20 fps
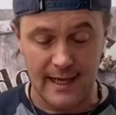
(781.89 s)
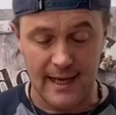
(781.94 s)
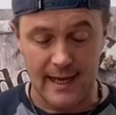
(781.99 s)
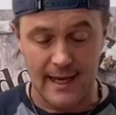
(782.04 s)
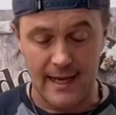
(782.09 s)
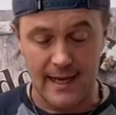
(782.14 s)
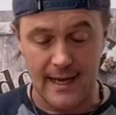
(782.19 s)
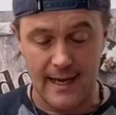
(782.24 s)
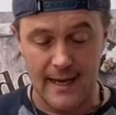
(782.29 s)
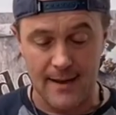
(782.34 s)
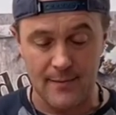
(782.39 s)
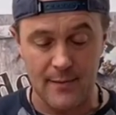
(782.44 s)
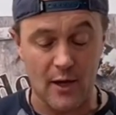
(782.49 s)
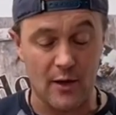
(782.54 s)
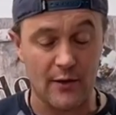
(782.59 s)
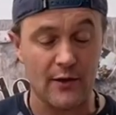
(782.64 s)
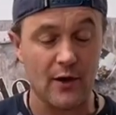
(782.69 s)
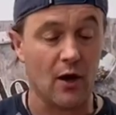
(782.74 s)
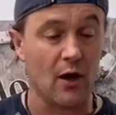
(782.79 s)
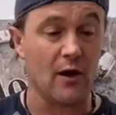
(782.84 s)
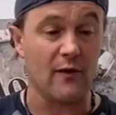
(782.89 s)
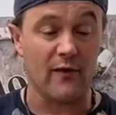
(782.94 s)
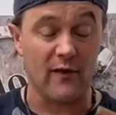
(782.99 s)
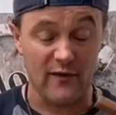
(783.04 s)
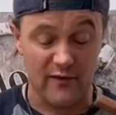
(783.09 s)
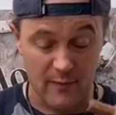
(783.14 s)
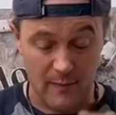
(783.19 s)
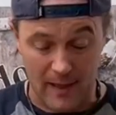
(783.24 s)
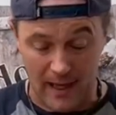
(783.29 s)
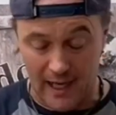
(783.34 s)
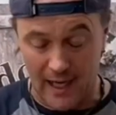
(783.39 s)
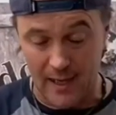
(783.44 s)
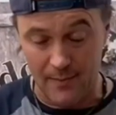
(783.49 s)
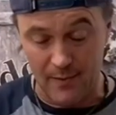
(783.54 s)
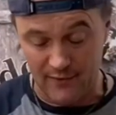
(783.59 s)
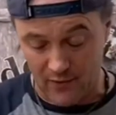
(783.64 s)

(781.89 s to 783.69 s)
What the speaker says: get the olive off a pipe.